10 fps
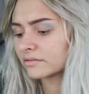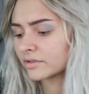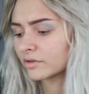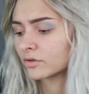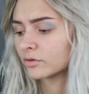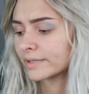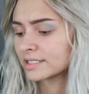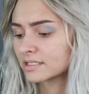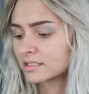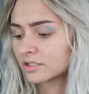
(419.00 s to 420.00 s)
I've got to call my
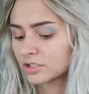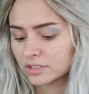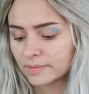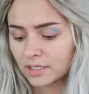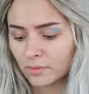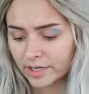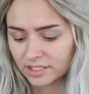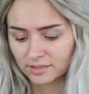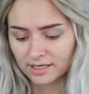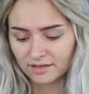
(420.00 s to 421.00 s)
sister. She's being way
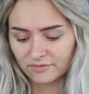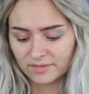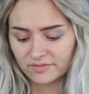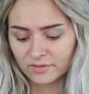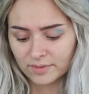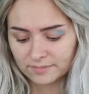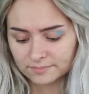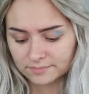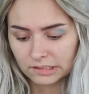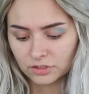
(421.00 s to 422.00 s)
too loud for me filming.
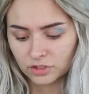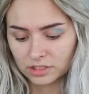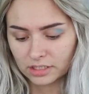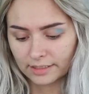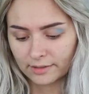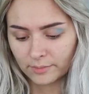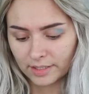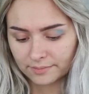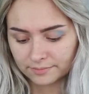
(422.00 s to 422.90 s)
She's gonna kill me.